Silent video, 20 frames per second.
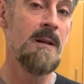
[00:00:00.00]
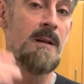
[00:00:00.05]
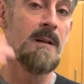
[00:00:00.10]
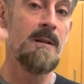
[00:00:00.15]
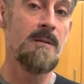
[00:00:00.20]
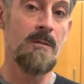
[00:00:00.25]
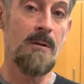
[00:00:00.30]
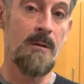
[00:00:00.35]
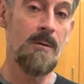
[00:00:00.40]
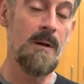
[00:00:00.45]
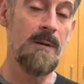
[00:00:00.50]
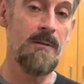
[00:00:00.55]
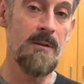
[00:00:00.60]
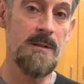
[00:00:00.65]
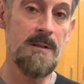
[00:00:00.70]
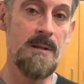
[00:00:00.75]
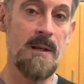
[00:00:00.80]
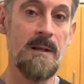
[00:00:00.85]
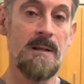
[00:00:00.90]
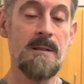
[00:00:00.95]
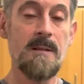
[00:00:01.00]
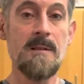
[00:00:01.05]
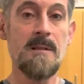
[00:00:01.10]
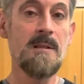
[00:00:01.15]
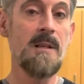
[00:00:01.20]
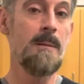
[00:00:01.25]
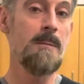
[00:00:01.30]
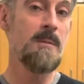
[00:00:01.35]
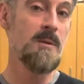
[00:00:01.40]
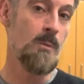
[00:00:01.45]
So 3 over 6 is the
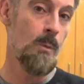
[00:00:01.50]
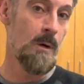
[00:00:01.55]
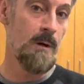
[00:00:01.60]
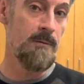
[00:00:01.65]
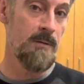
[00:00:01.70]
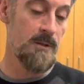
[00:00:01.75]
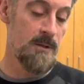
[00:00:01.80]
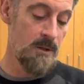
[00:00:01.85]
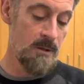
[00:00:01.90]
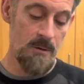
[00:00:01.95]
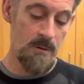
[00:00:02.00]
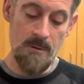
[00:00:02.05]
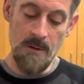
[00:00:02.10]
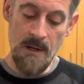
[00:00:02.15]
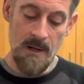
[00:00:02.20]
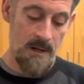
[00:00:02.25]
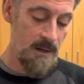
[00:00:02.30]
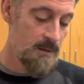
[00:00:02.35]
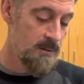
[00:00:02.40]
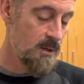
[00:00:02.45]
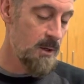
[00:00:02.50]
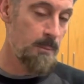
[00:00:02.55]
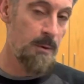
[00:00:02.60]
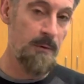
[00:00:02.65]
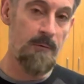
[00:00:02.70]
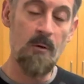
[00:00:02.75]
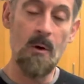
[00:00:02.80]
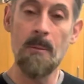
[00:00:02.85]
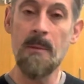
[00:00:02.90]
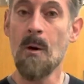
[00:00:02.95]
same as 1 over 2. So you're
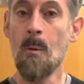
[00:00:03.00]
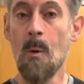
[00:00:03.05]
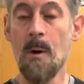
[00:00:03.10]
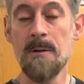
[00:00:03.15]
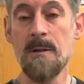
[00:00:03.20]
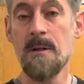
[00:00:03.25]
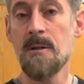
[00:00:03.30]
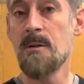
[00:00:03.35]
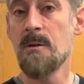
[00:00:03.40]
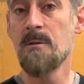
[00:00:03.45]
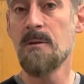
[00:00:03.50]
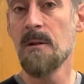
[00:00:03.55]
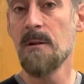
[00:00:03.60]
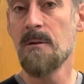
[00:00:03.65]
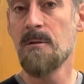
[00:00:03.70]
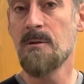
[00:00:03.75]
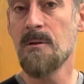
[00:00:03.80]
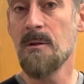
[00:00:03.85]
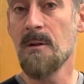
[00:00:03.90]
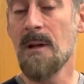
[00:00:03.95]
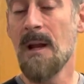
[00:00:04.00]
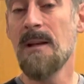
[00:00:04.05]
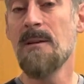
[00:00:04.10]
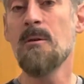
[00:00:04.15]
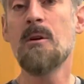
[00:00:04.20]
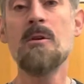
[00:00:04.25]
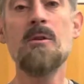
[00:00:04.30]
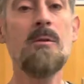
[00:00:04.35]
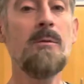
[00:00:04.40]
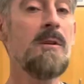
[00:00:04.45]
performing a 1 to 2 dilution. And you
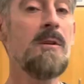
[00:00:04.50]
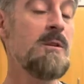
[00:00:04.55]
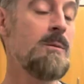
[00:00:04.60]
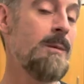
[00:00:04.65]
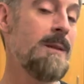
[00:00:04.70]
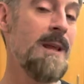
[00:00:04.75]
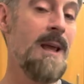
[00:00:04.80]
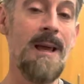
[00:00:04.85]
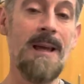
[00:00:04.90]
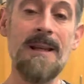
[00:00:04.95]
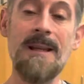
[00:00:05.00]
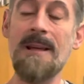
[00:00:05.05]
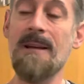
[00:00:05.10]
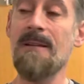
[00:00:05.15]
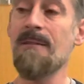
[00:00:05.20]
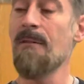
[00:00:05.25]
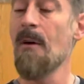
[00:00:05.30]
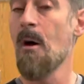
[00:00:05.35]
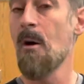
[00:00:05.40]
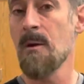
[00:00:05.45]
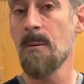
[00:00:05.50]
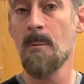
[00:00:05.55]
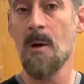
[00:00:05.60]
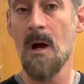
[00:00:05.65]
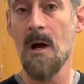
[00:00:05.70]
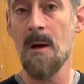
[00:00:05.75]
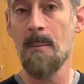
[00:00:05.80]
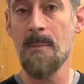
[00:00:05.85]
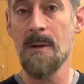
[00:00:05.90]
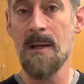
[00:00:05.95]
could do this with any volume
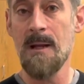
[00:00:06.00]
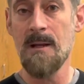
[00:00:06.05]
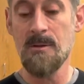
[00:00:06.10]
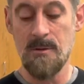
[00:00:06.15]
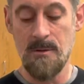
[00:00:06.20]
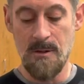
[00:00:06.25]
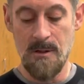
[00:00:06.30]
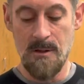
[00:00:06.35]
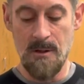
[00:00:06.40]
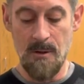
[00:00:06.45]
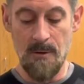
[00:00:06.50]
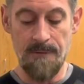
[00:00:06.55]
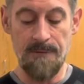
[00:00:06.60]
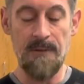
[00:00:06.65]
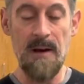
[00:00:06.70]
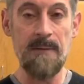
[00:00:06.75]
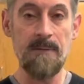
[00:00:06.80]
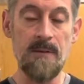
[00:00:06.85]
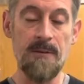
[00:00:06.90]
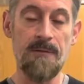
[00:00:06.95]
combination. You could go 5 to